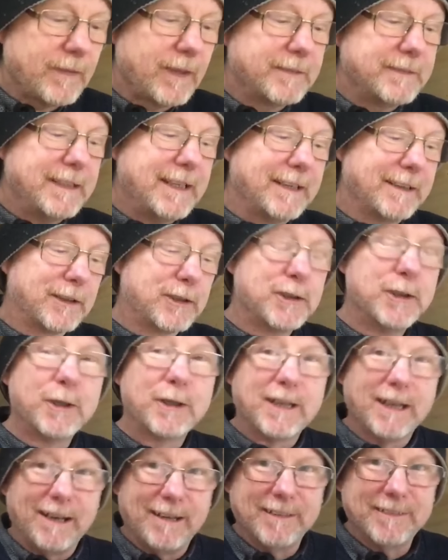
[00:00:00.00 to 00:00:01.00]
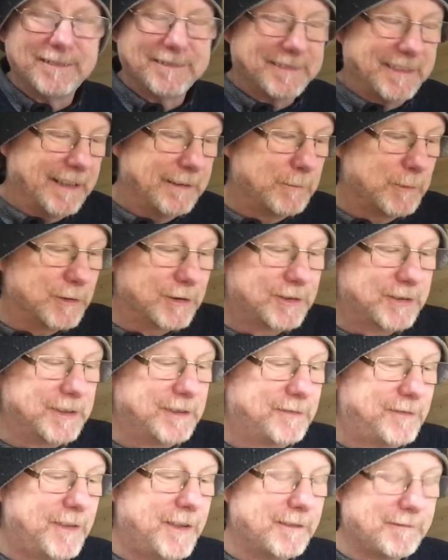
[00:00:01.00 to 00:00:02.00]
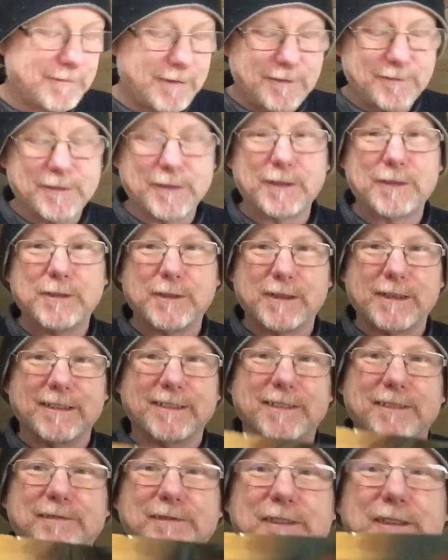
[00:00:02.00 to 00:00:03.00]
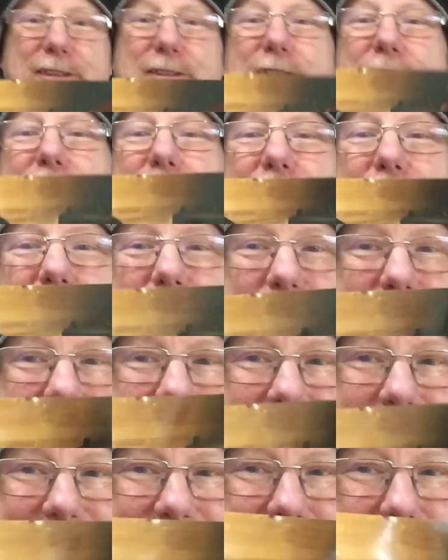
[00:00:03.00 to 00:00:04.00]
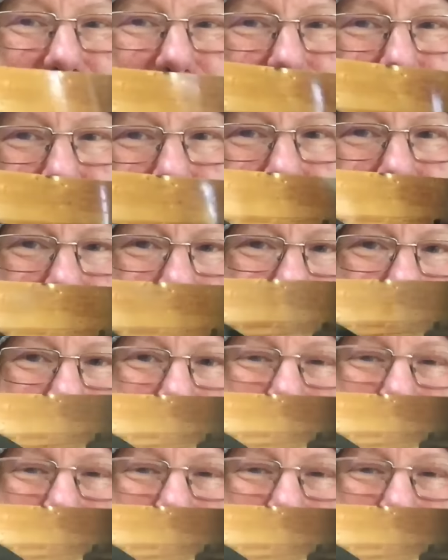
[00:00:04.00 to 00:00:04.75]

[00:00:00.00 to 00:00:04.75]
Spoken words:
Now the cooker, they want to see a photograph of the cooker, so for the cooker I've taken this photo.